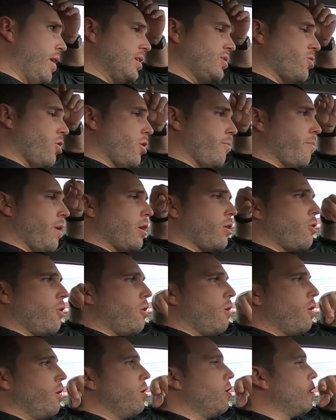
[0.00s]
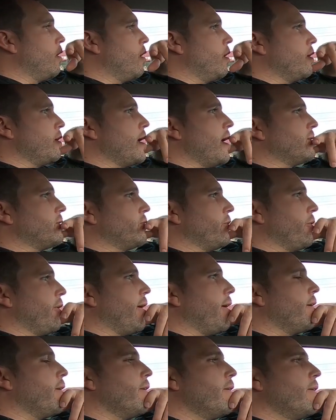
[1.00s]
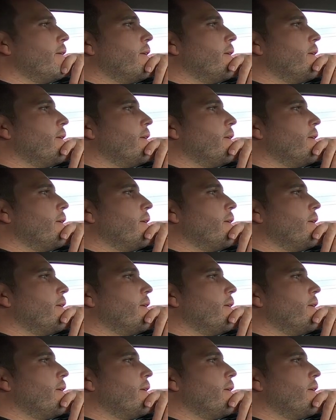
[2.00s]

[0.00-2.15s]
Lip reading: I started my car yesterday,